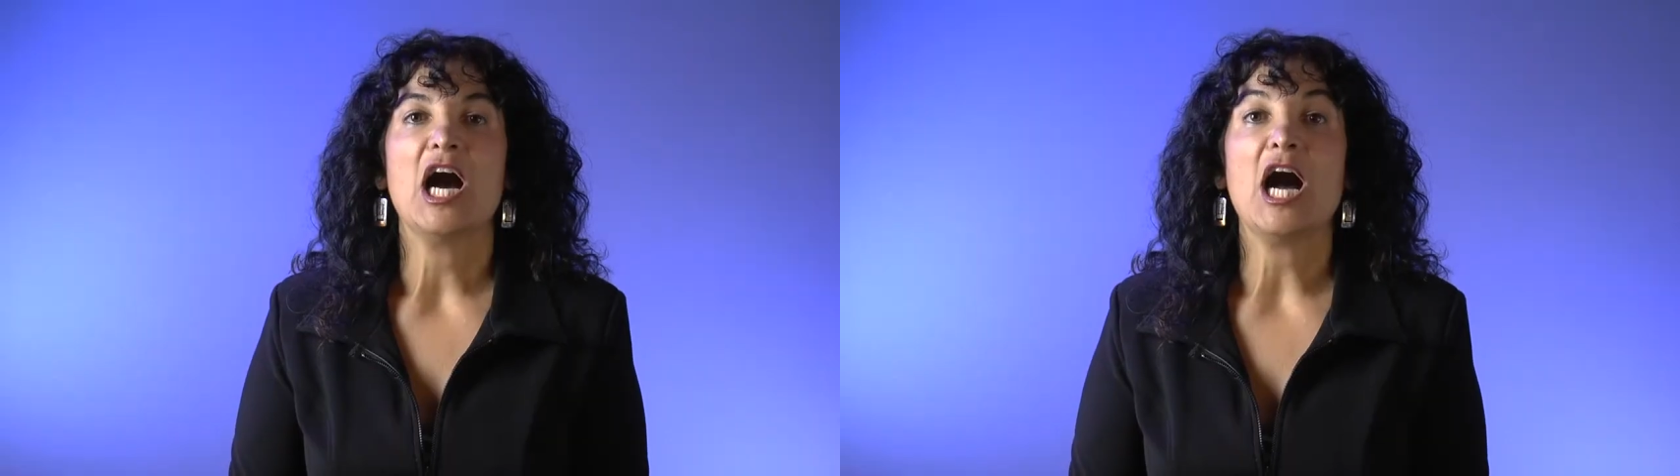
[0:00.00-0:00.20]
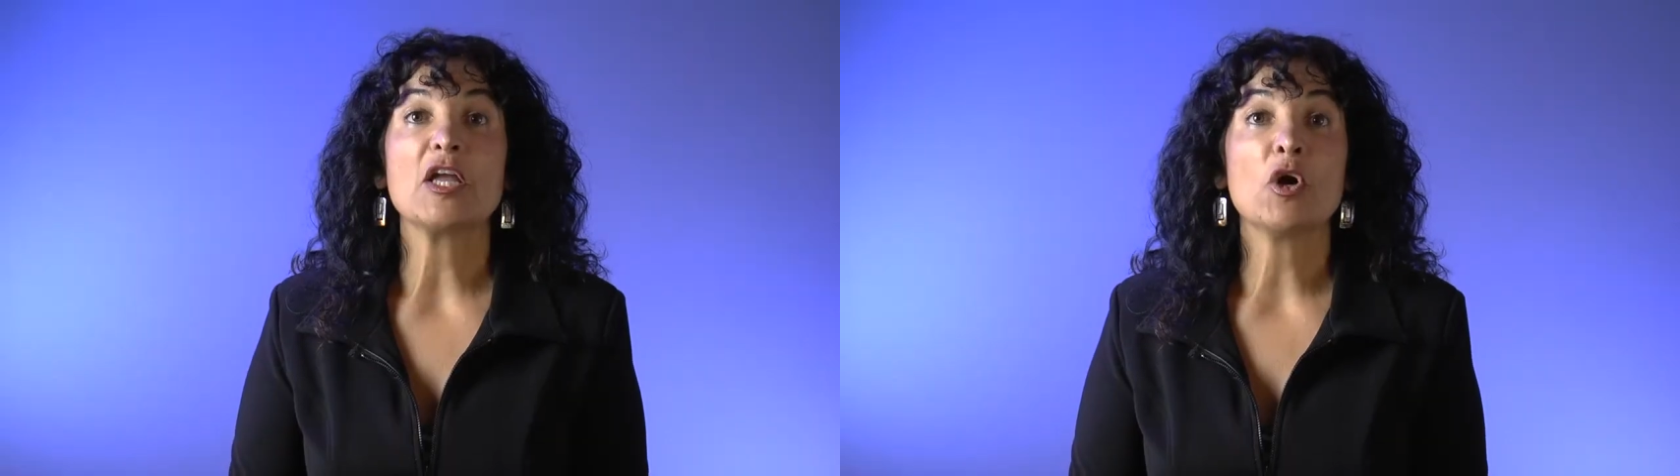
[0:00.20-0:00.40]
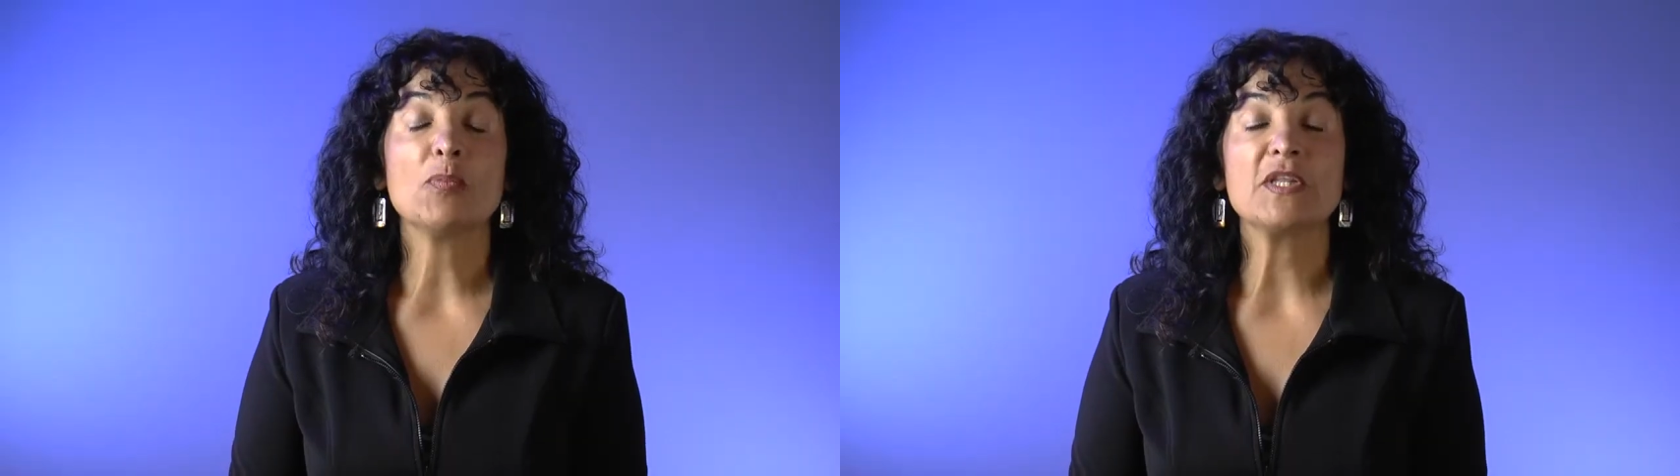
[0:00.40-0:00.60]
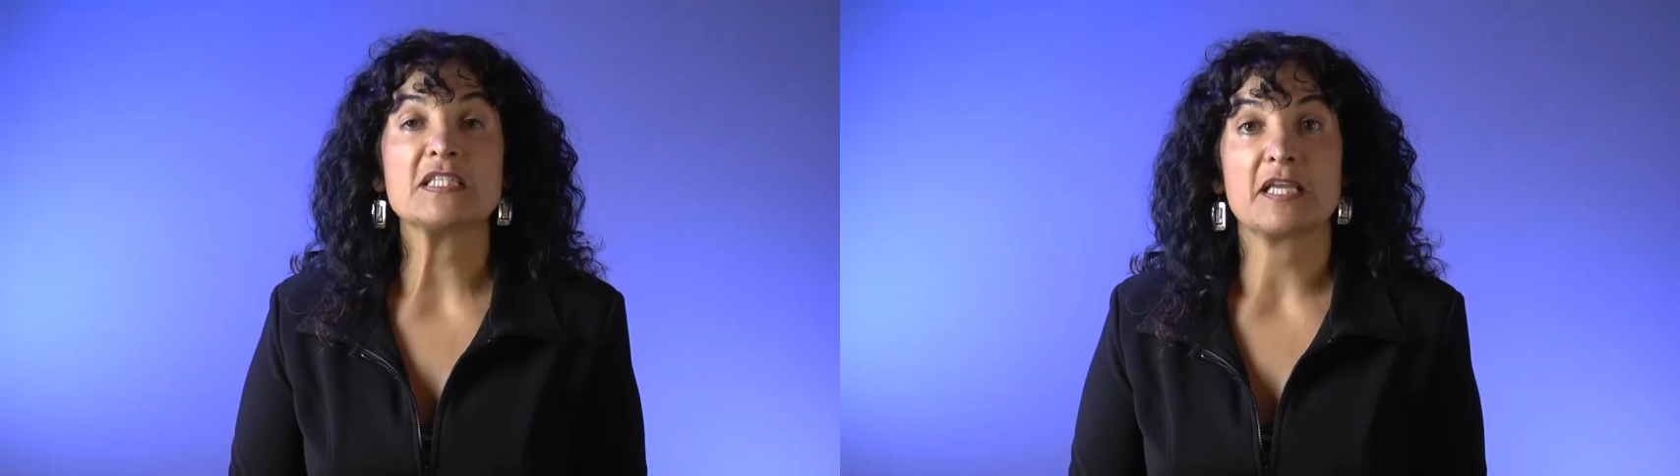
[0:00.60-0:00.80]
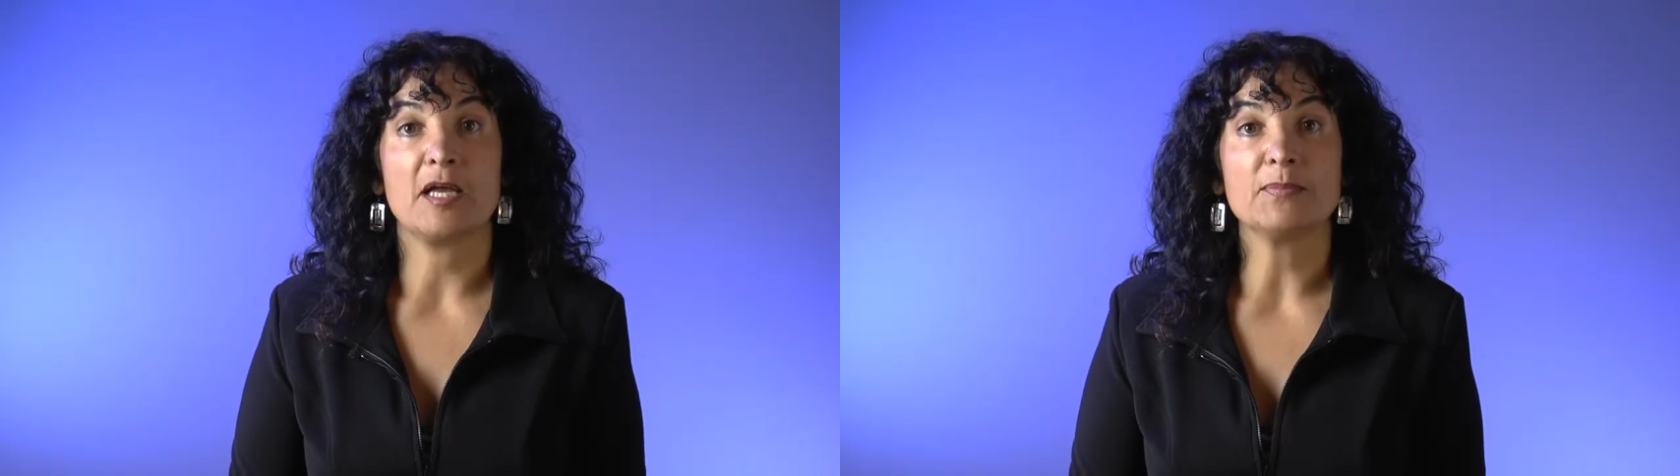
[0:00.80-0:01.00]
I hope
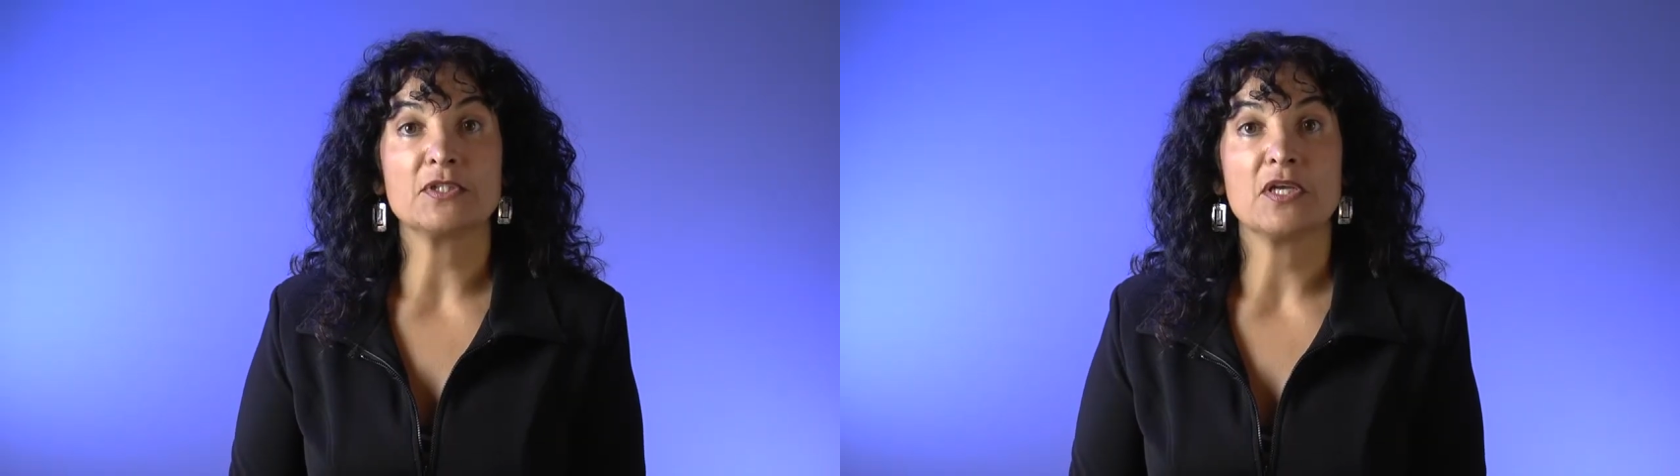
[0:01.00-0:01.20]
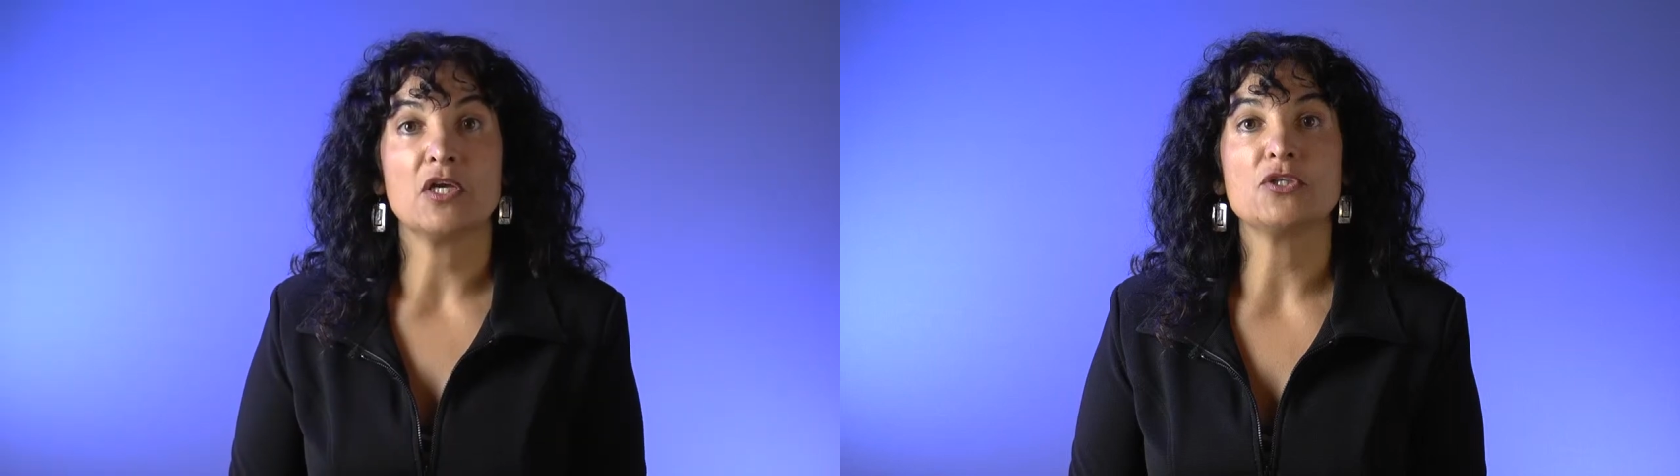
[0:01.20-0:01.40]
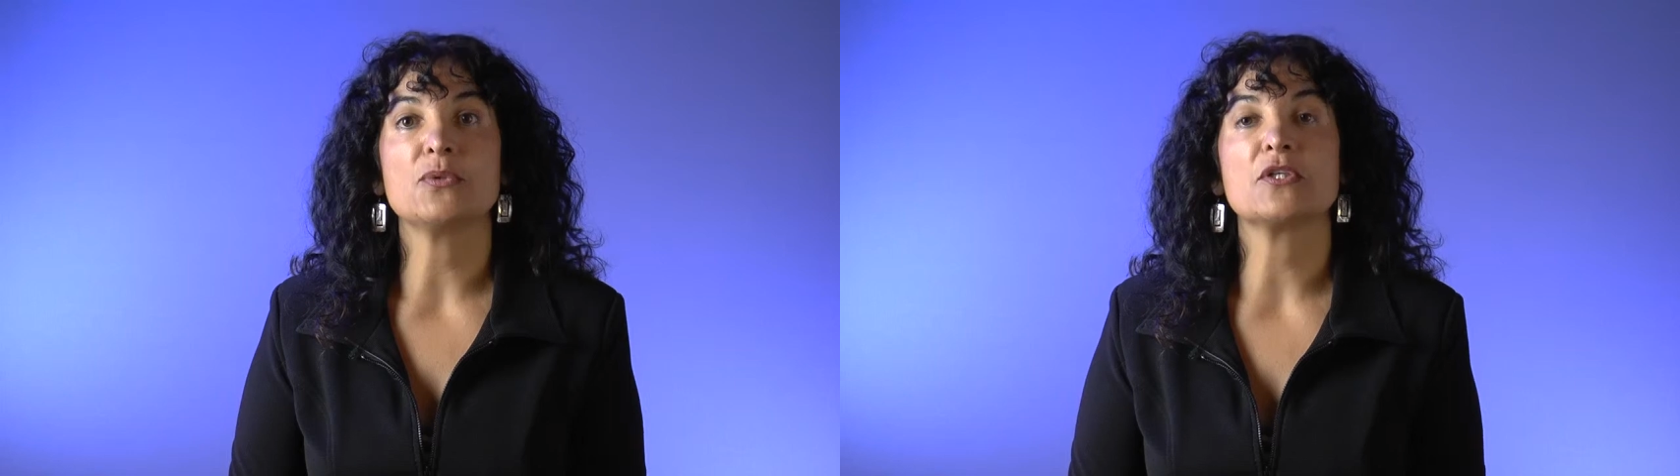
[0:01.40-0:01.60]
this helped you